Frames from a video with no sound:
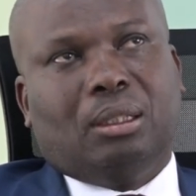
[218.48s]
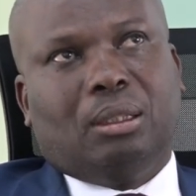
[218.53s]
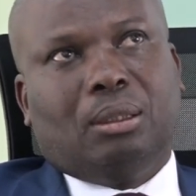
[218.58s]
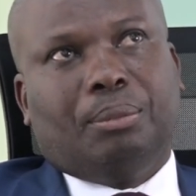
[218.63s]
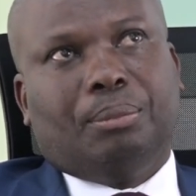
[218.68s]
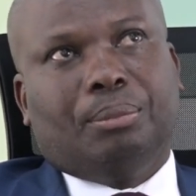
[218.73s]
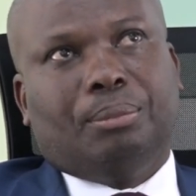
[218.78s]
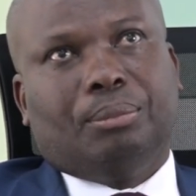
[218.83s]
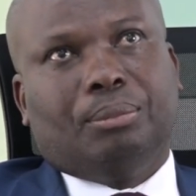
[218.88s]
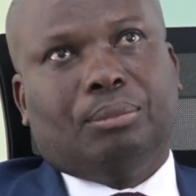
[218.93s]

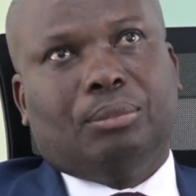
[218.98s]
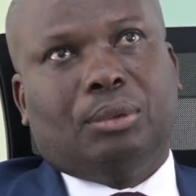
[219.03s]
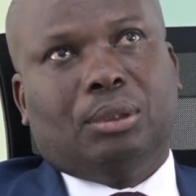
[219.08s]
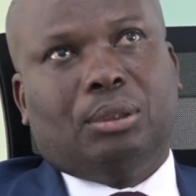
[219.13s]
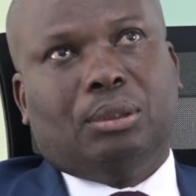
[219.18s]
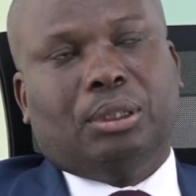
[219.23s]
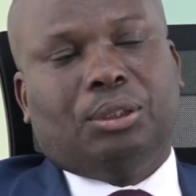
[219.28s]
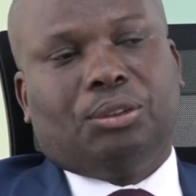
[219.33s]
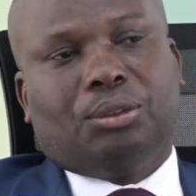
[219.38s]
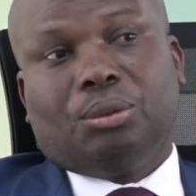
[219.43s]

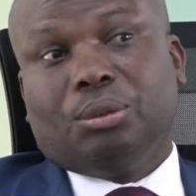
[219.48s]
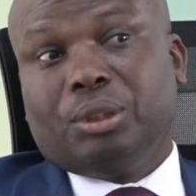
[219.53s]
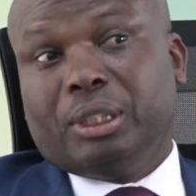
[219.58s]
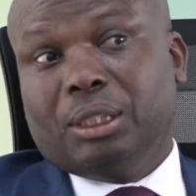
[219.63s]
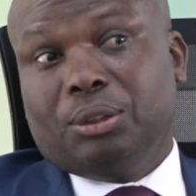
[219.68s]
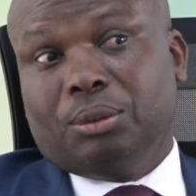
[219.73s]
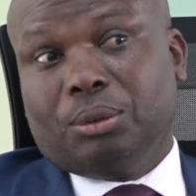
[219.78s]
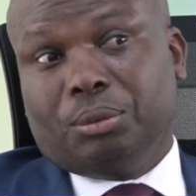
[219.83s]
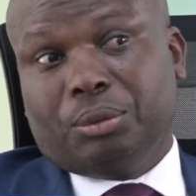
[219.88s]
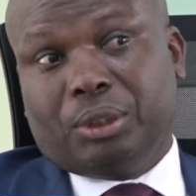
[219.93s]
the
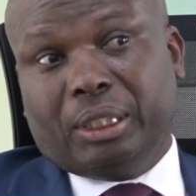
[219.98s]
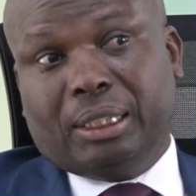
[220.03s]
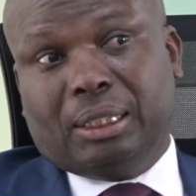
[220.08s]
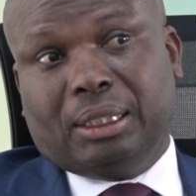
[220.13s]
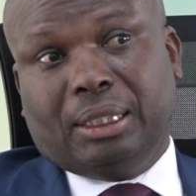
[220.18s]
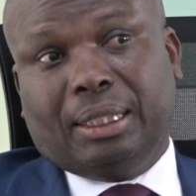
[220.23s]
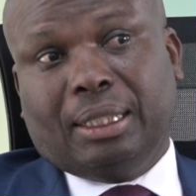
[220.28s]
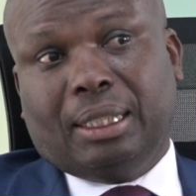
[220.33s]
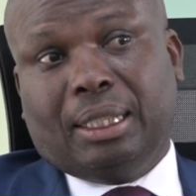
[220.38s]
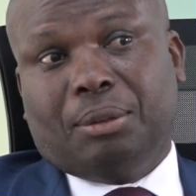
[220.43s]
students of
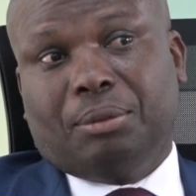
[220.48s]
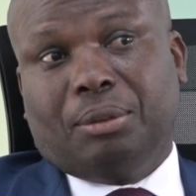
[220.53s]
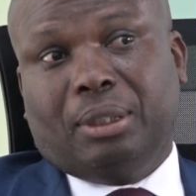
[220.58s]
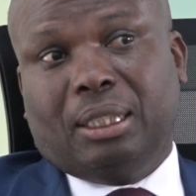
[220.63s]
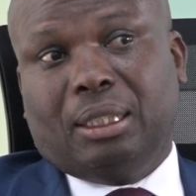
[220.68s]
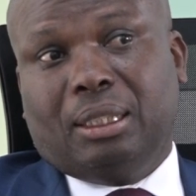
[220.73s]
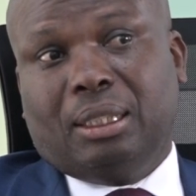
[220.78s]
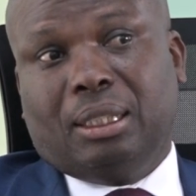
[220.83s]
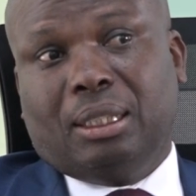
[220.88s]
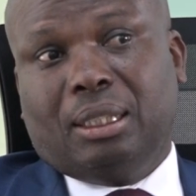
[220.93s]
KCA have
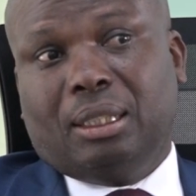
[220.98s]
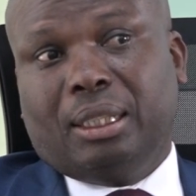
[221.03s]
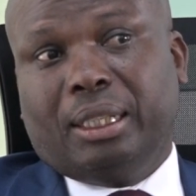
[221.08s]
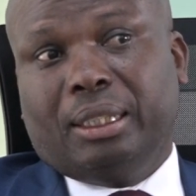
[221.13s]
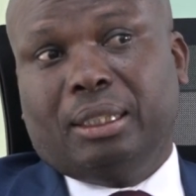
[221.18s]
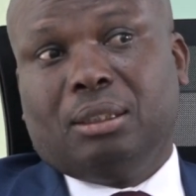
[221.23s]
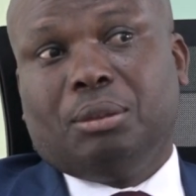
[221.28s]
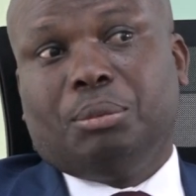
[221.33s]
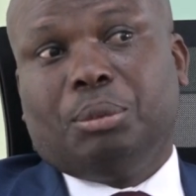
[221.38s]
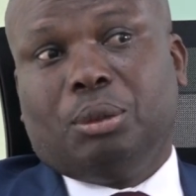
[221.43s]
had
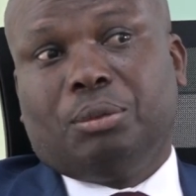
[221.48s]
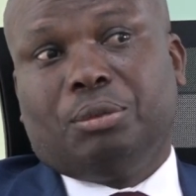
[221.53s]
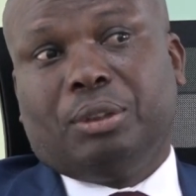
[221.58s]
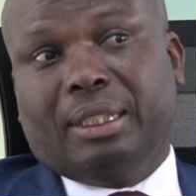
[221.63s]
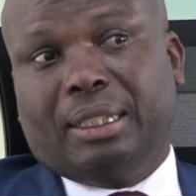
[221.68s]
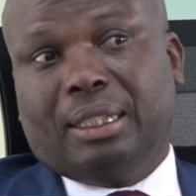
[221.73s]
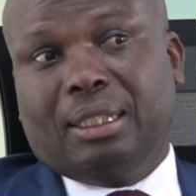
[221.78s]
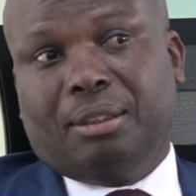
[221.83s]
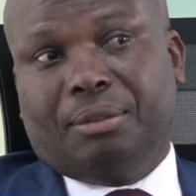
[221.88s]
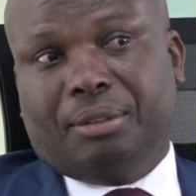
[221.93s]
a little bit of
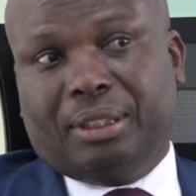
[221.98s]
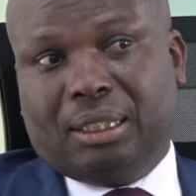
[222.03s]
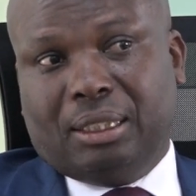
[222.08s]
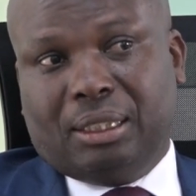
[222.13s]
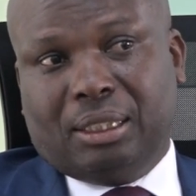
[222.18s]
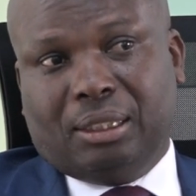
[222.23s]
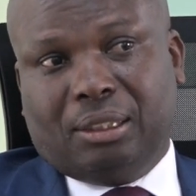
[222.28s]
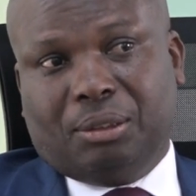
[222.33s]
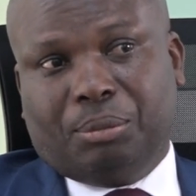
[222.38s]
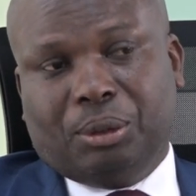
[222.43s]
an
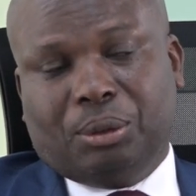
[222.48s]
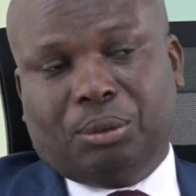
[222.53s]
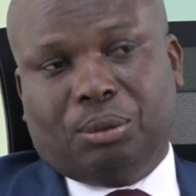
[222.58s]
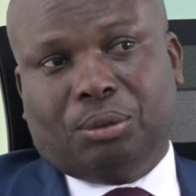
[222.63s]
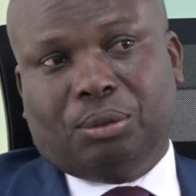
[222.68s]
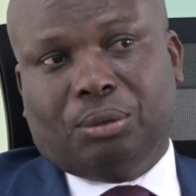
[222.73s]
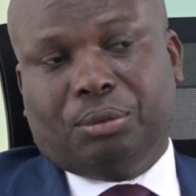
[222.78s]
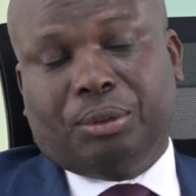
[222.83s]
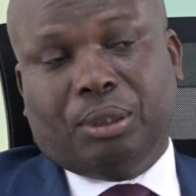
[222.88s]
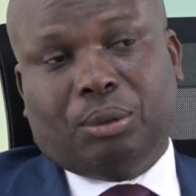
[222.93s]
advantage
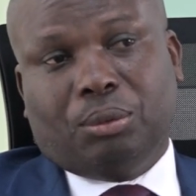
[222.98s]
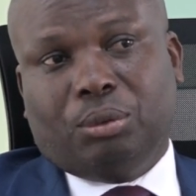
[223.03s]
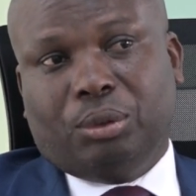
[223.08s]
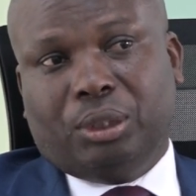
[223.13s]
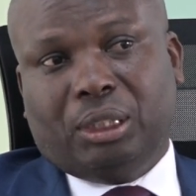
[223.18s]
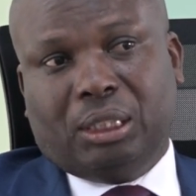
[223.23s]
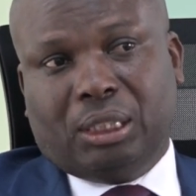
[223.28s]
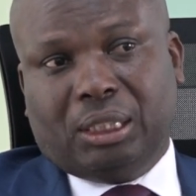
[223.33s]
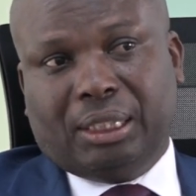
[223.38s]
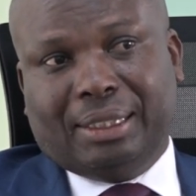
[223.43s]
because of the
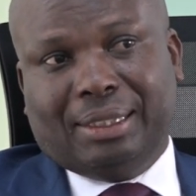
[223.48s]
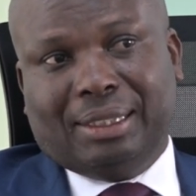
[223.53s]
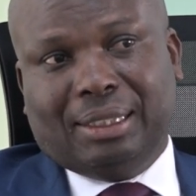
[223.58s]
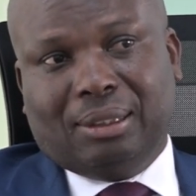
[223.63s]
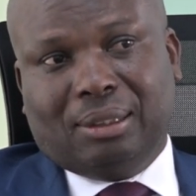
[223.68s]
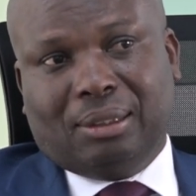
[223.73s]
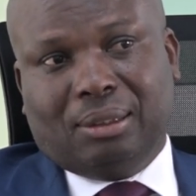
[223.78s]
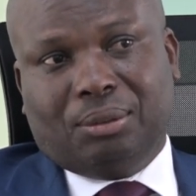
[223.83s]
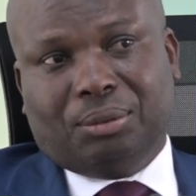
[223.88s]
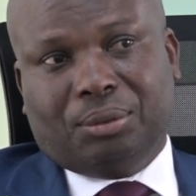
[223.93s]
quality
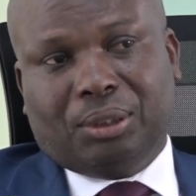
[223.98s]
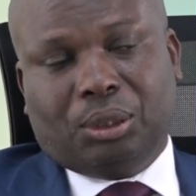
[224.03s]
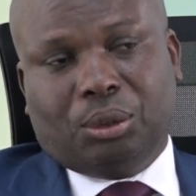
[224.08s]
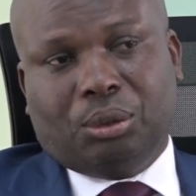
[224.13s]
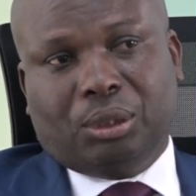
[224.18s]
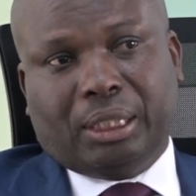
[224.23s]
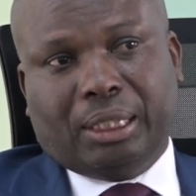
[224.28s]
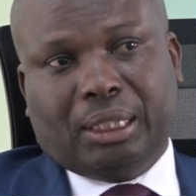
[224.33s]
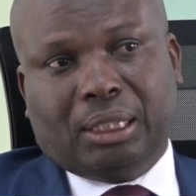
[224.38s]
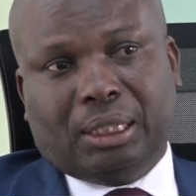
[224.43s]
of
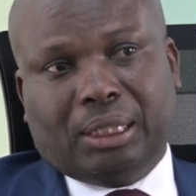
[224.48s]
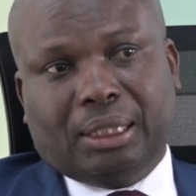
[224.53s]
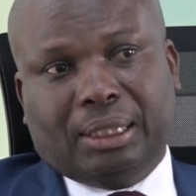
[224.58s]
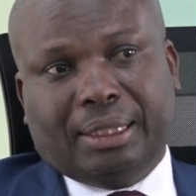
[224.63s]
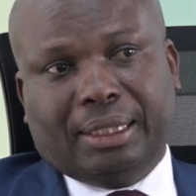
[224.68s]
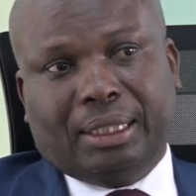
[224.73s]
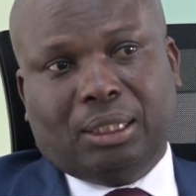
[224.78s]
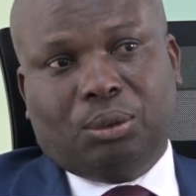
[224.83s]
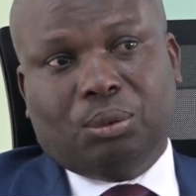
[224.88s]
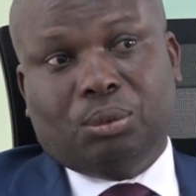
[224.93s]

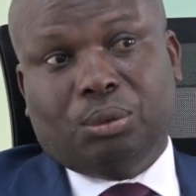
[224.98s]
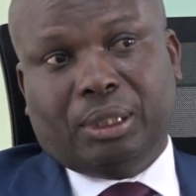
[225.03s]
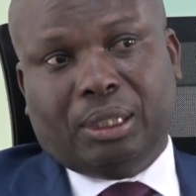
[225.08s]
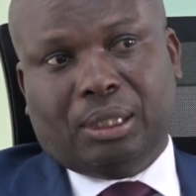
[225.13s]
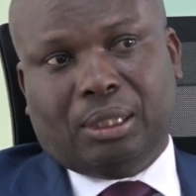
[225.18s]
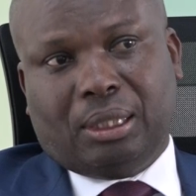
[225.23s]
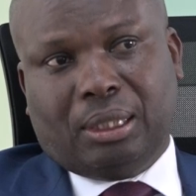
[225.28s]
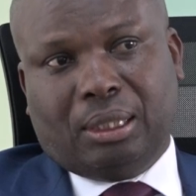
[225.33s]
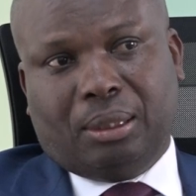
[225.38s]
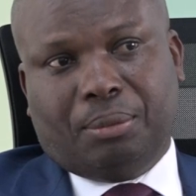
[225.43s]
education they do
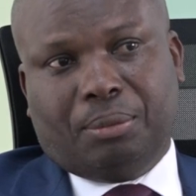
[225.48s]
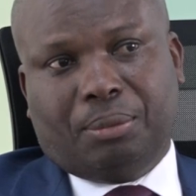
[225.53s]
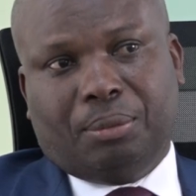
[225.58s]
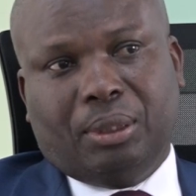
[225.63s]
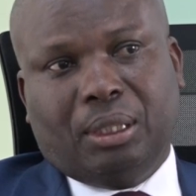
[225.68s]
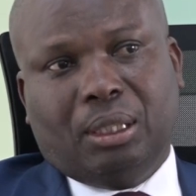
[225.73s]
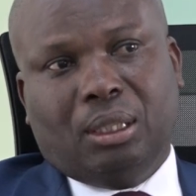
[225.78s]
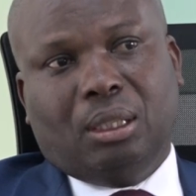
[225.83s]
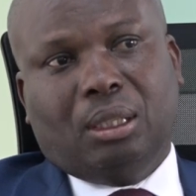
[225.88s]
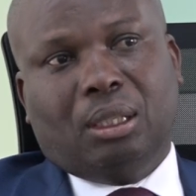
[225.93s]
receive.
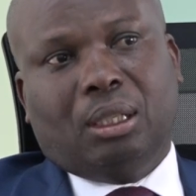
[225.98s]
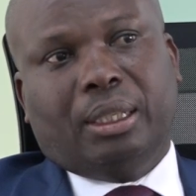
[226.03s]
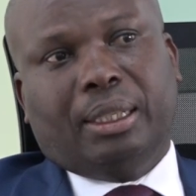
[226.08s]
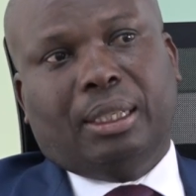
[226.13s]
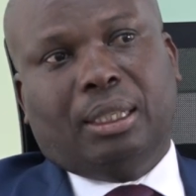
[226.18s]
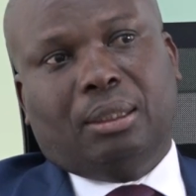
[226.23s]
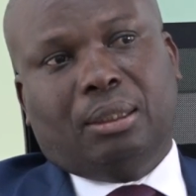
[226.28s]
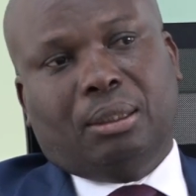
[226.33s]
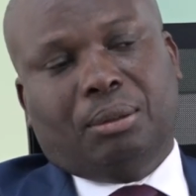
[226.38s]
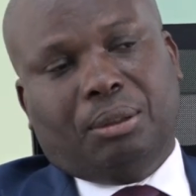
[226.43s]

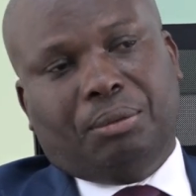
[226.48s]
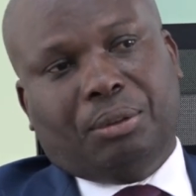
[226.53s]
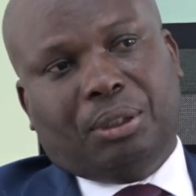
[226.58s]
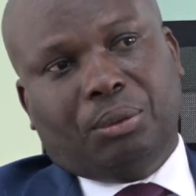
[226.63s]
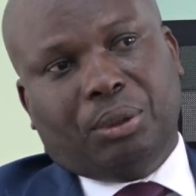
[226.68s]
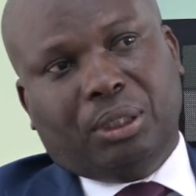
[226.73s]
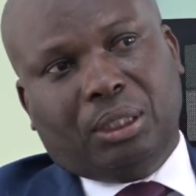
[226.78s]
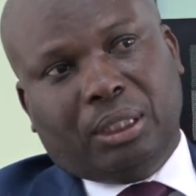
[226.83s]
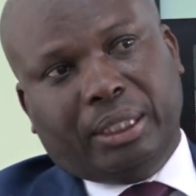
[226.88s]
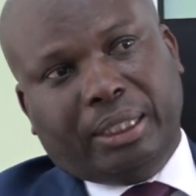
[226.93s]
And
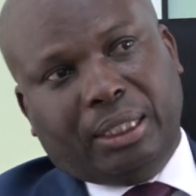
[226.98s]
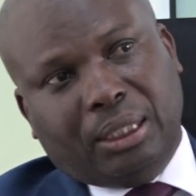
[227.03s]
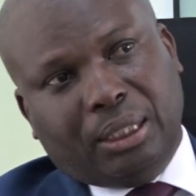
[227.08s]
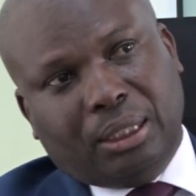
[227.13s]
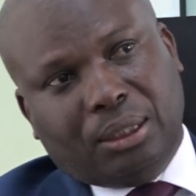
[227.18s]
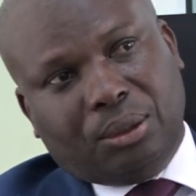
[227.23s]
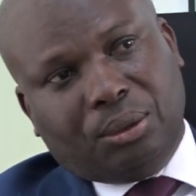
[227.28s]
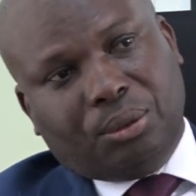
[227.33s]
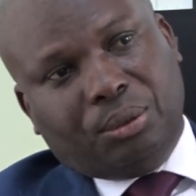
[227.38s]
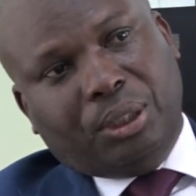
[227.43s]
even when they
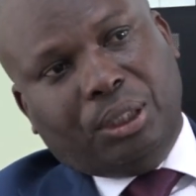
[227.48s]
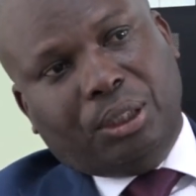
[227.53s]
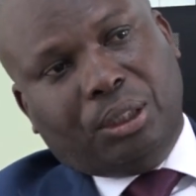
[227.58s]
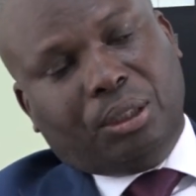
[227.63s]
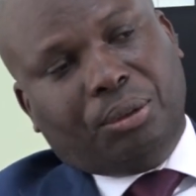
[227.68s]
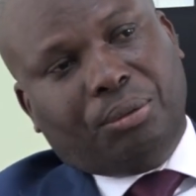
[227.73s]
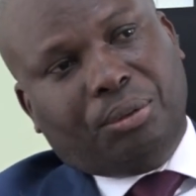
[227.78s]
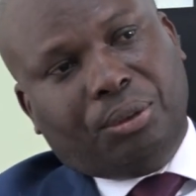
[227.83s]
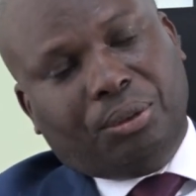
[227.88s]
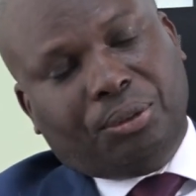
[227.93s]
get to
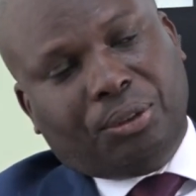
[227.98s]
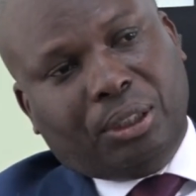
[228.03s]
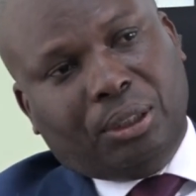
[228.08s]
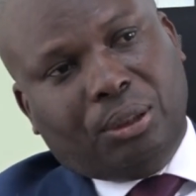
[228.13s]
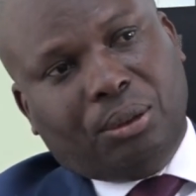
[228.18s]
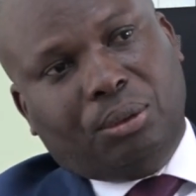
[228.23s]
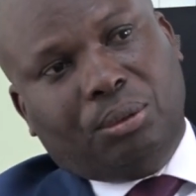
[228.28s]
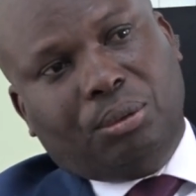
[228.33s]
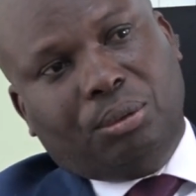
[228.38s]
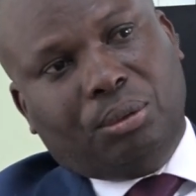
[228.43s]
interviews
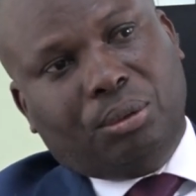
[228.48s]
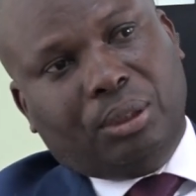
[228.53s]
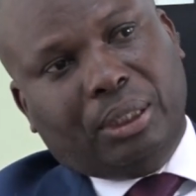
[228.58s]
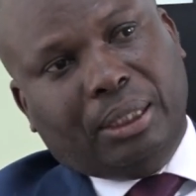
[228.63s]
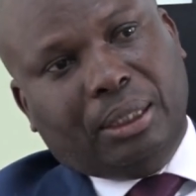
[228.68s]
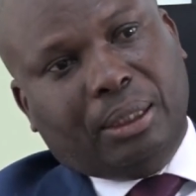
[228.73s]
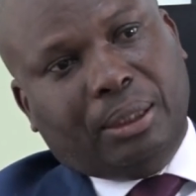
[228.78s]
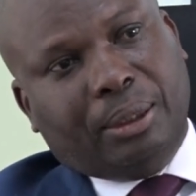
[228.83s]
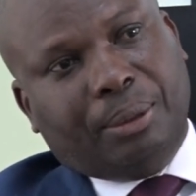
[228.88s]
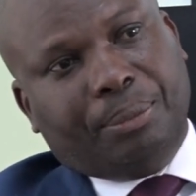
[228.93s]
and do
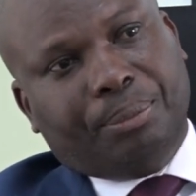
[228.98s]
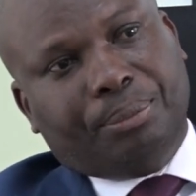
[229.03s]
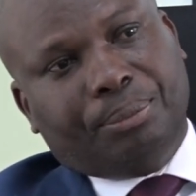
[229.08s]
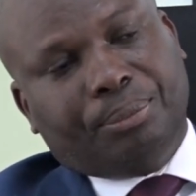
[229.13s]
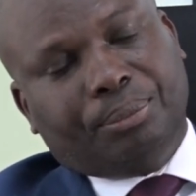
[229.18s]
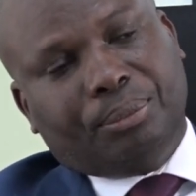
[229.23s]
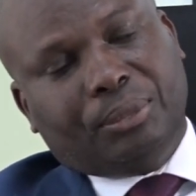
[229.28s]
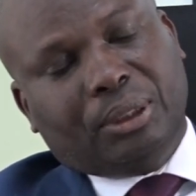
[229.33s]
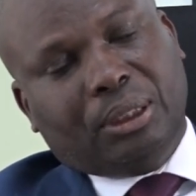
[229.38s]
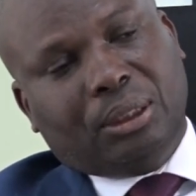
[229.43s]
the